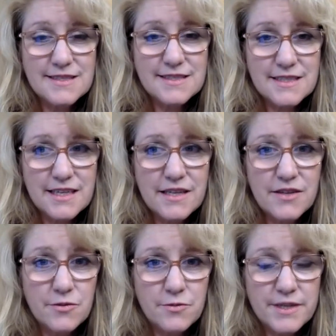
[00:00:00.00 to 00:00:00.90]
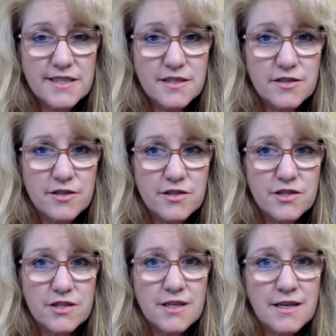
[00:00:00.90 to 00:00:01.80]
see the
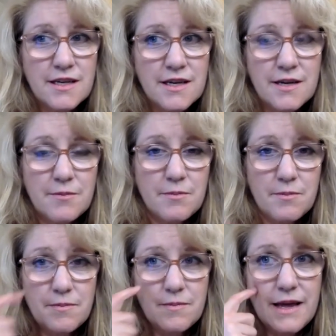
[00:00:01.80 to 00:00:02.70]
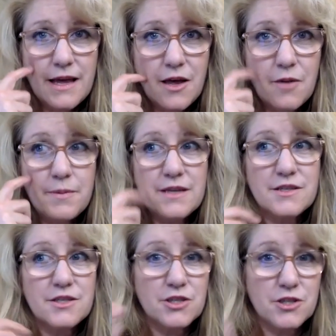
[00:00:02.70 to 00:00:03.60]
research helping
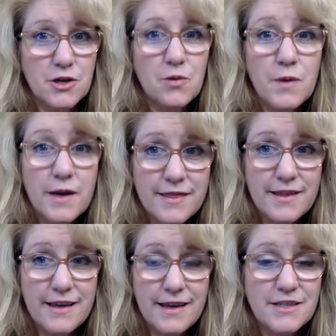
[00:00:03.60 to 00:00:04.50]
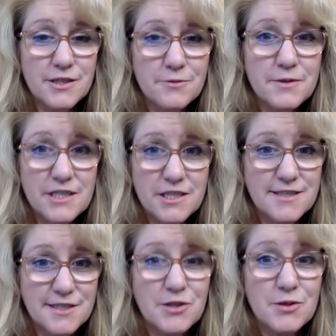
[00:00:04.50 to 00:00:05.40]
to show what the ancient
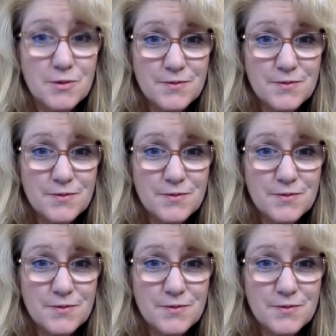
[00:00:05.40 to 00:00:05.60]
rishis knew.